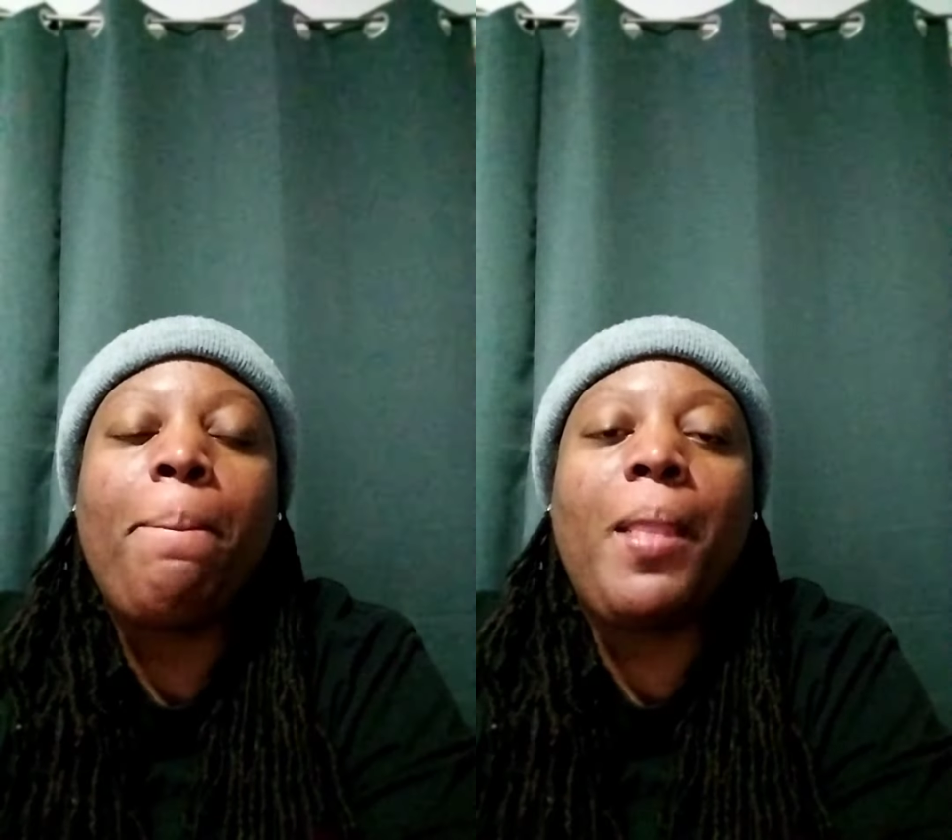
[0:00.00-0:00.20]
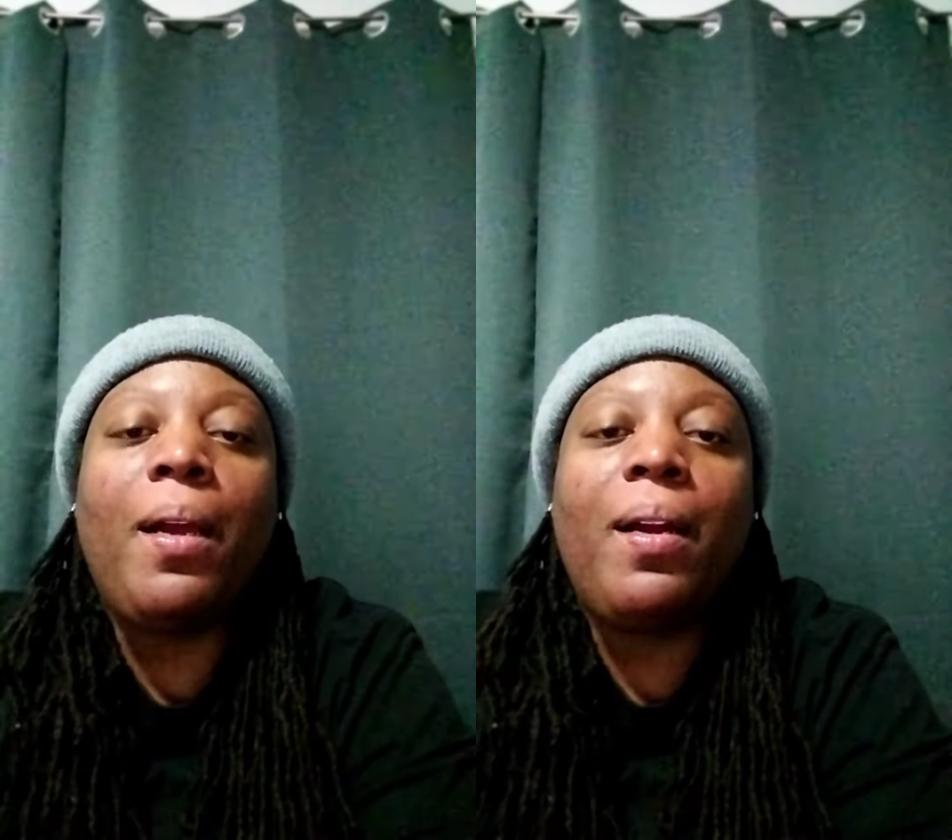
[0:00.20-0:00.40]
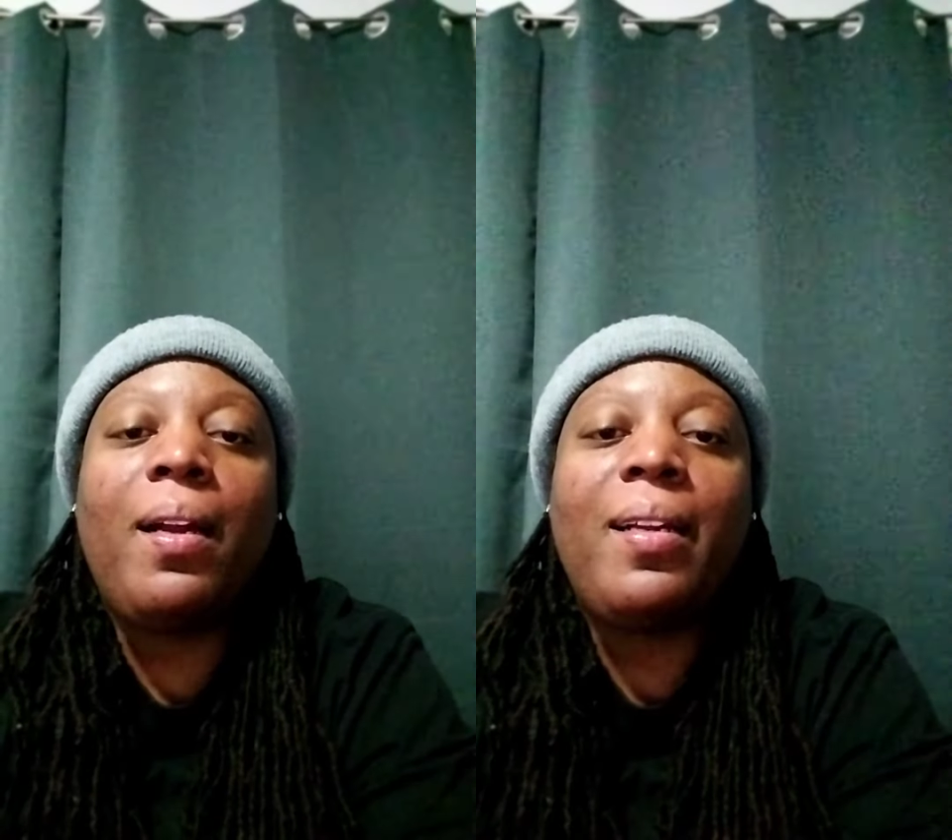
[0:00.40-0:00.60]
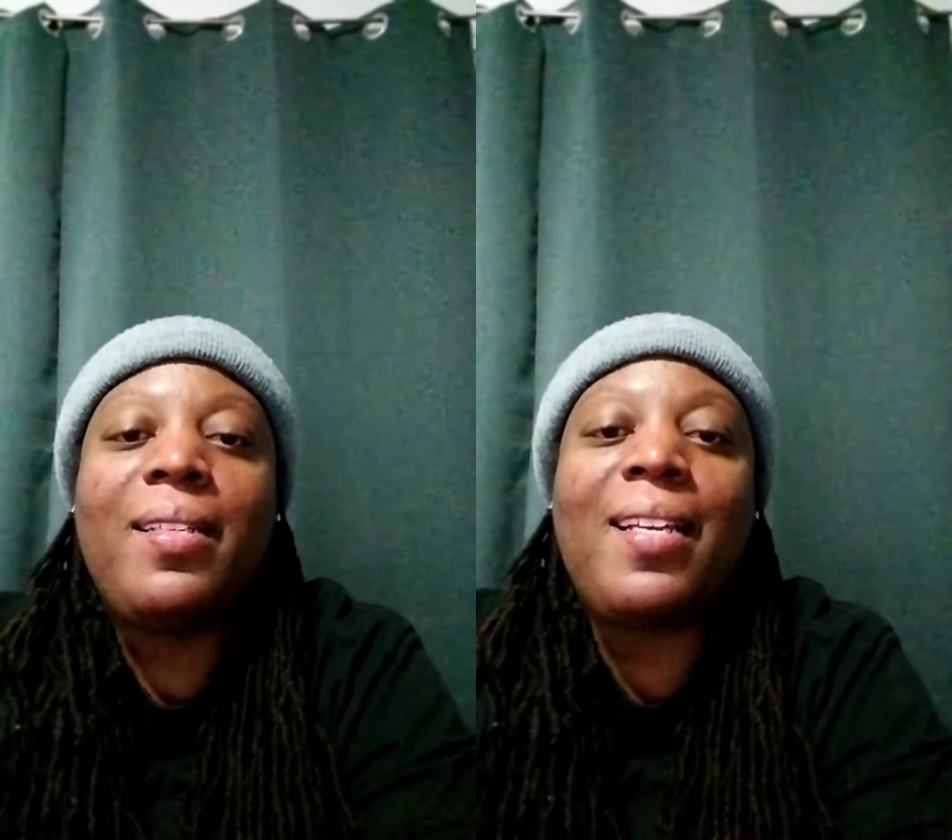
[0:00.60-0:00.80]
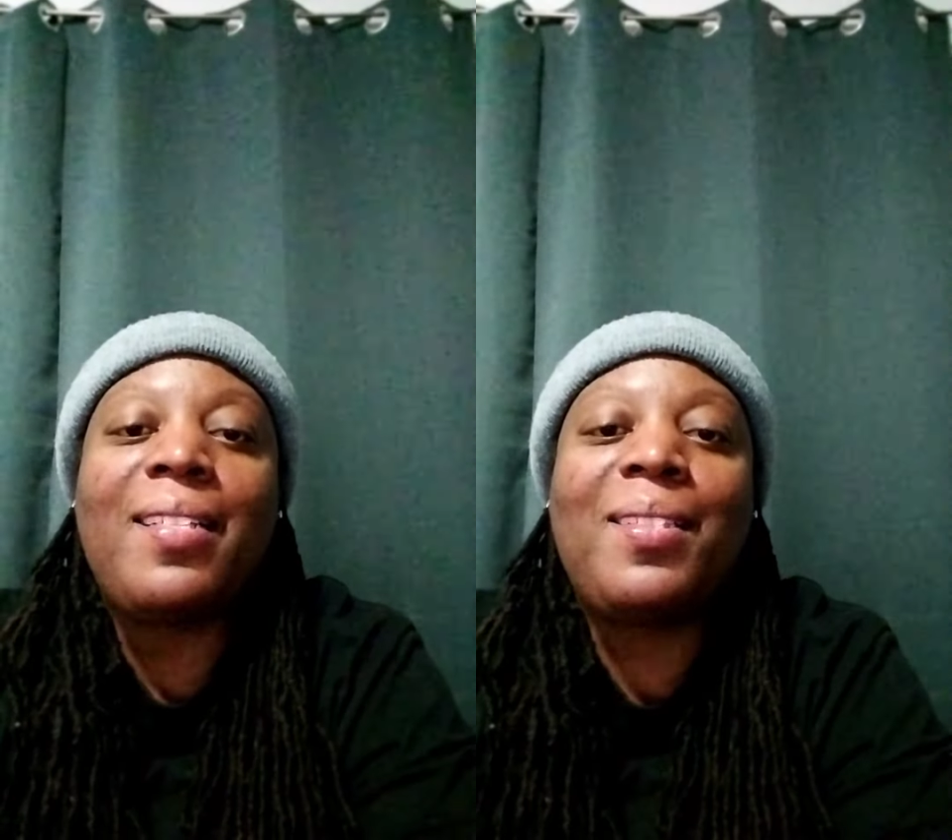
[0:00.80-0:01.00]
All right,
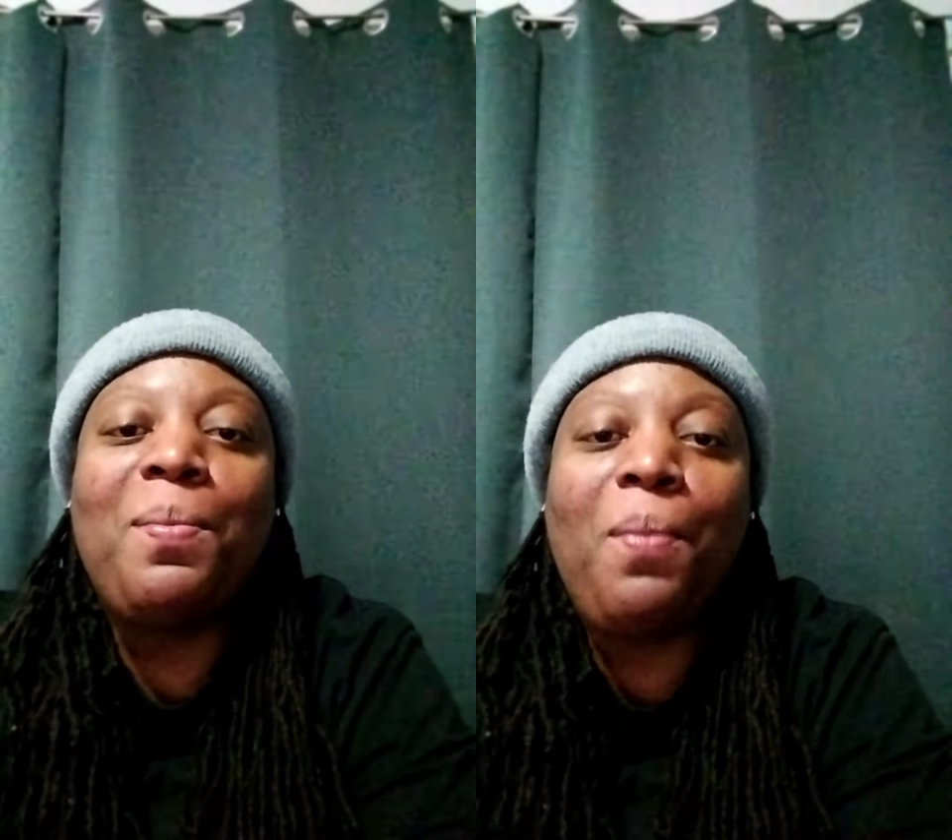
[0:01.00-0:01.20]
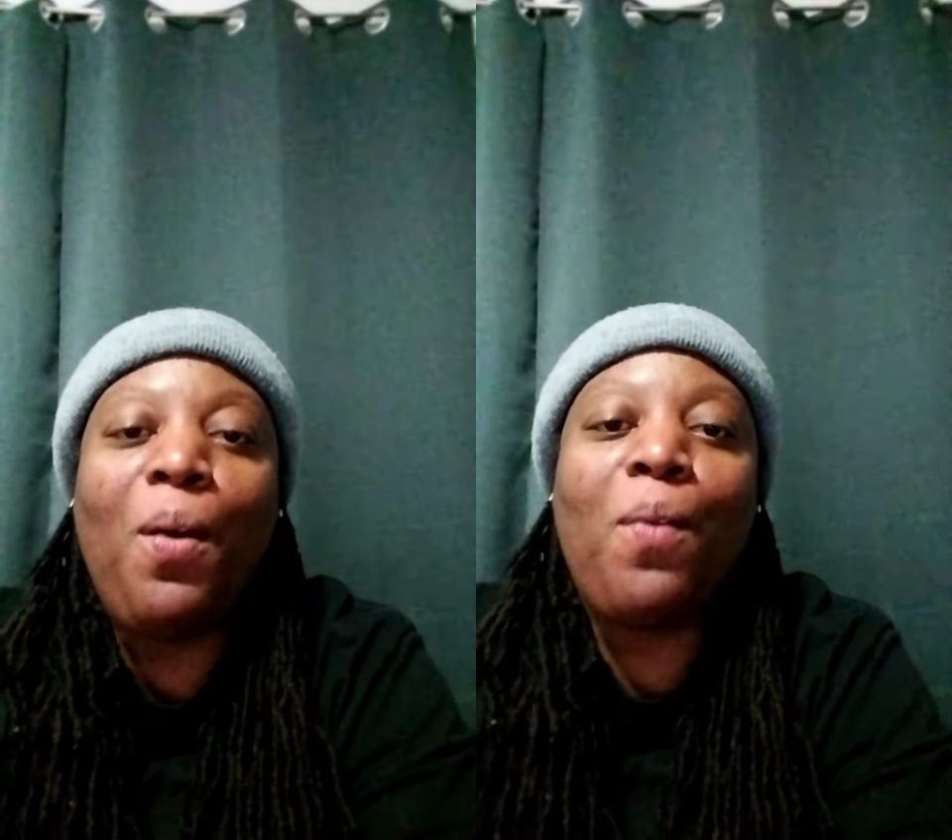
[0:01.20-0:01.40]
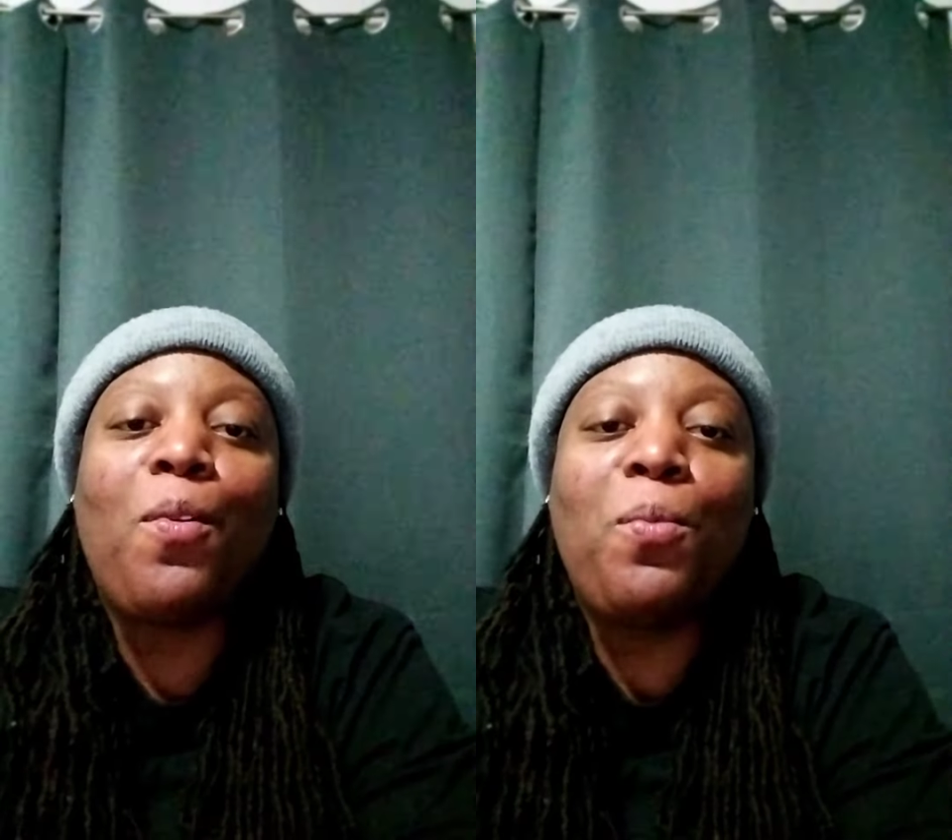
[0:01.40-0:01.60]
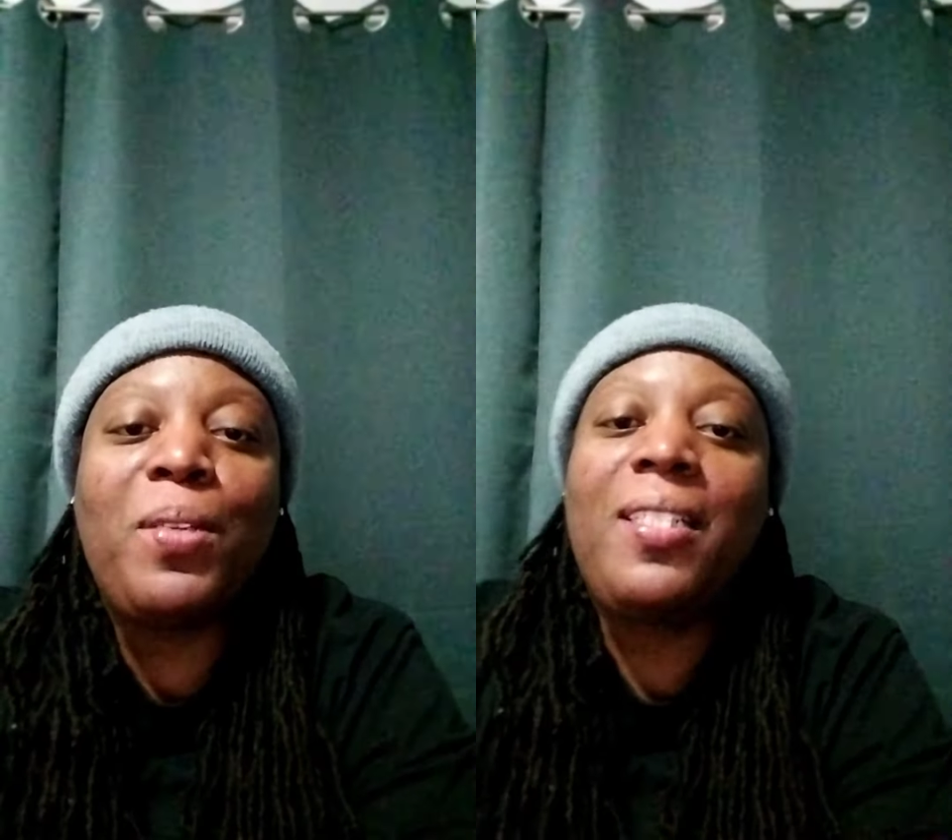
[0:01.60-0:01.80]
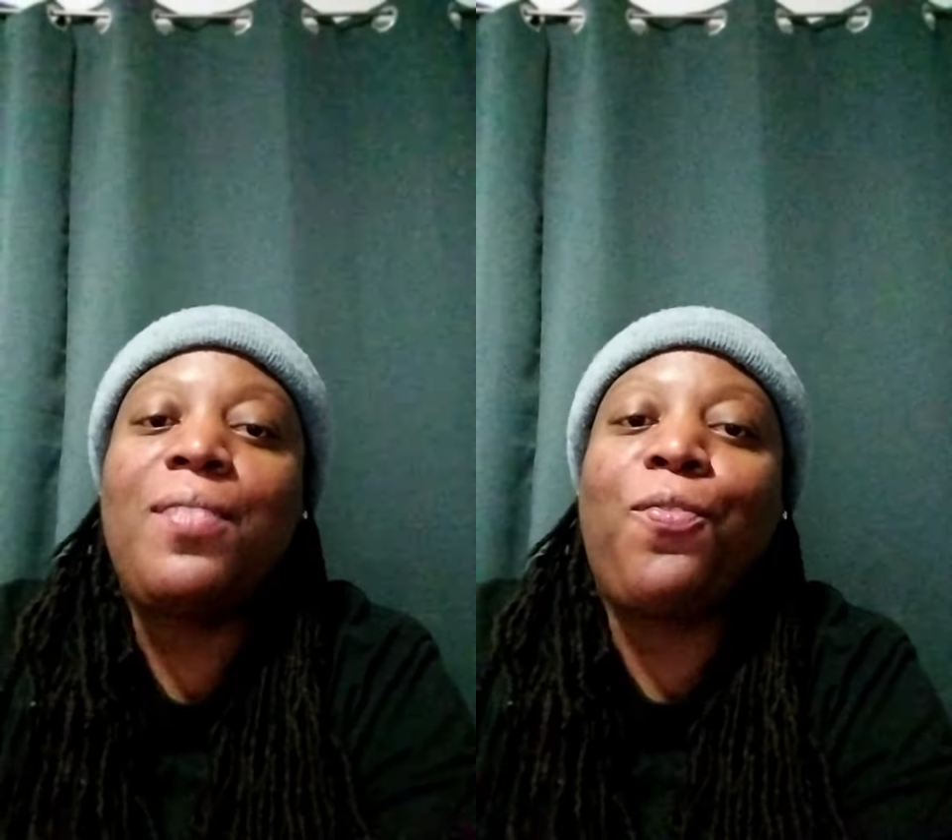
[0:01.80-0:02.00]
that's tomorrow,
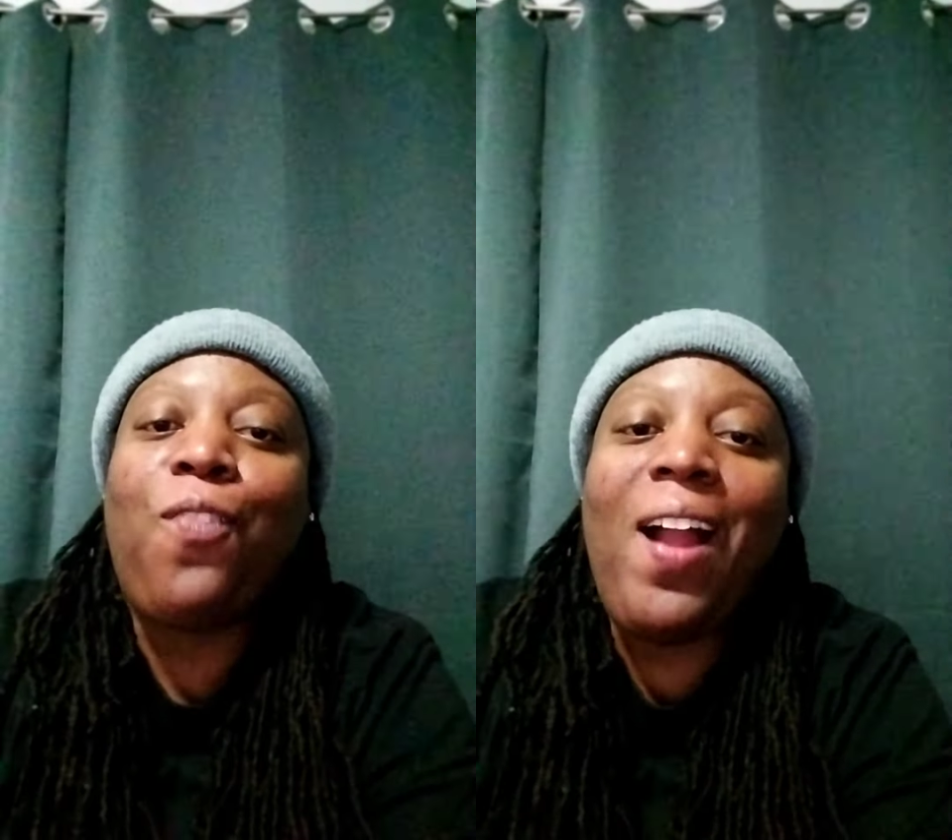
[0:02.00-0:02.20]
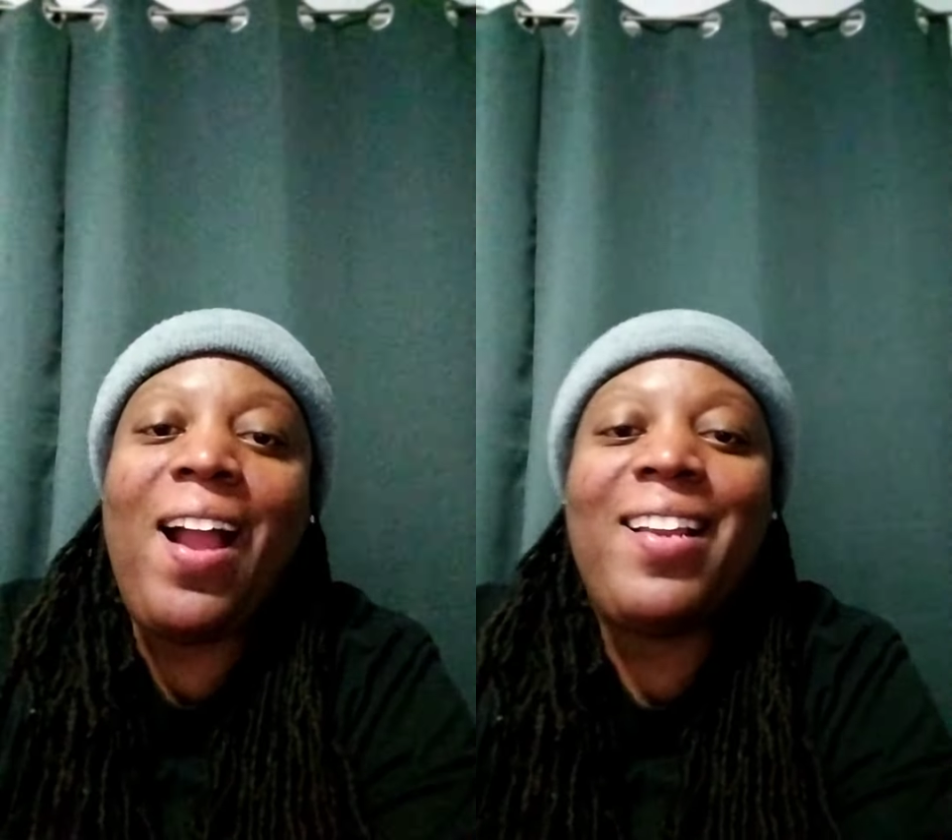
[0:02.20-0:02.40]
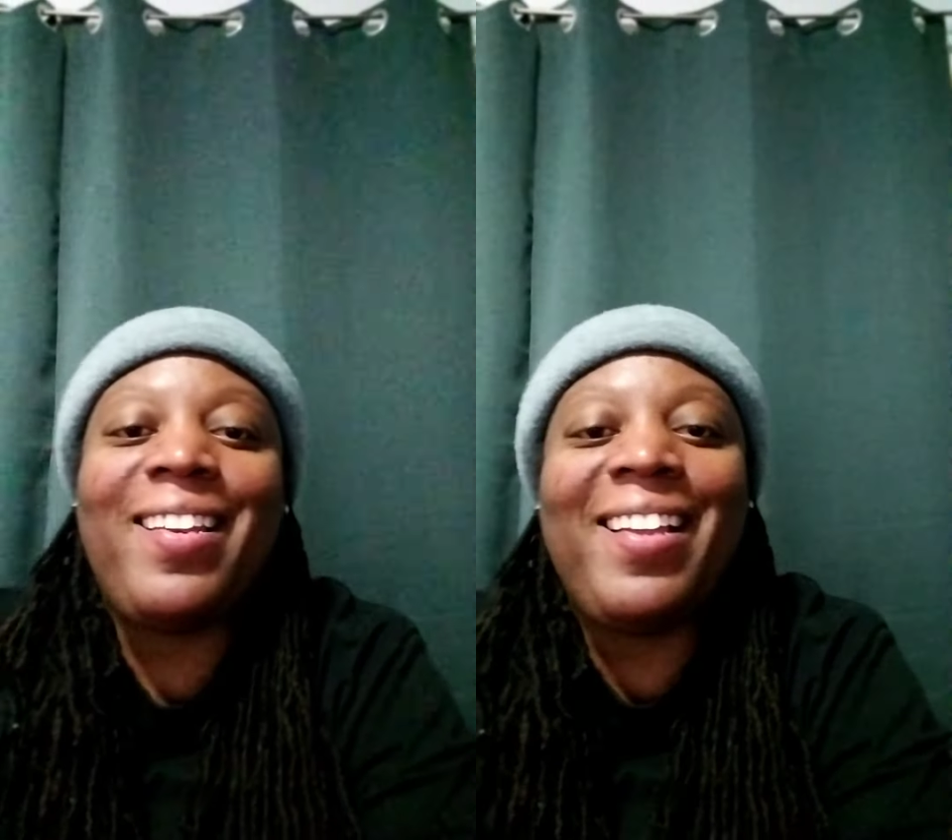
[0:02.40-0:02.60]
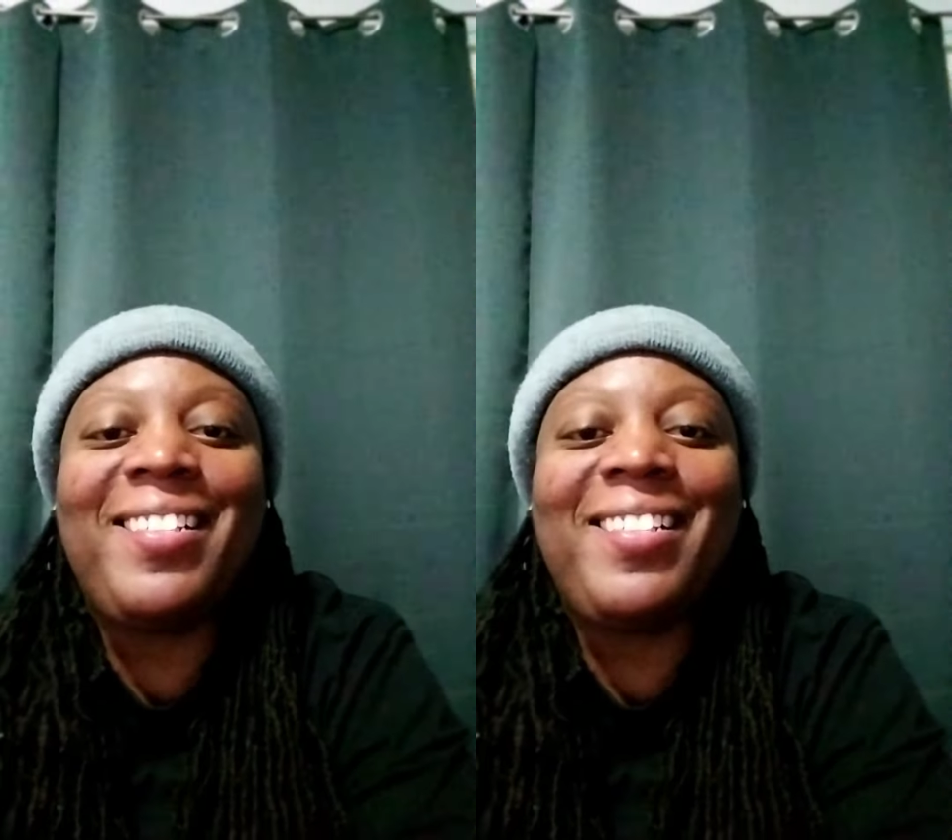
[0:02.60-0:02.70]
which is Friday.